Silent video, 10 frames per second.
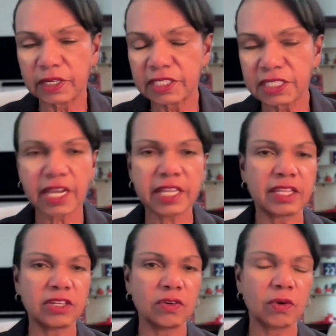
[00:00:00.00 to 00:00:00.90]
decide
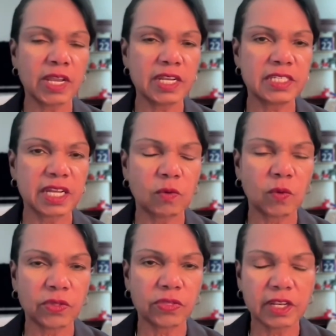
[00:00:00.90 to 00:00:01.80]
that Ukraine is not
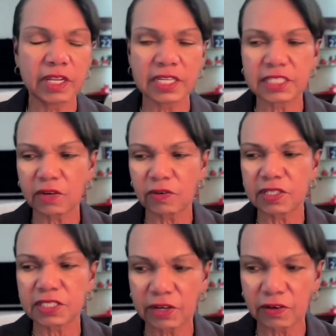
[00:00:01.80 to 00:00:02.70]
worth it, et cetera,
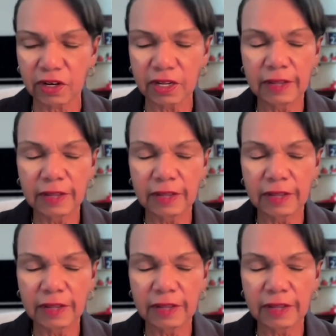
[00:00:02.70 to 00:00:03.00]
et cetera.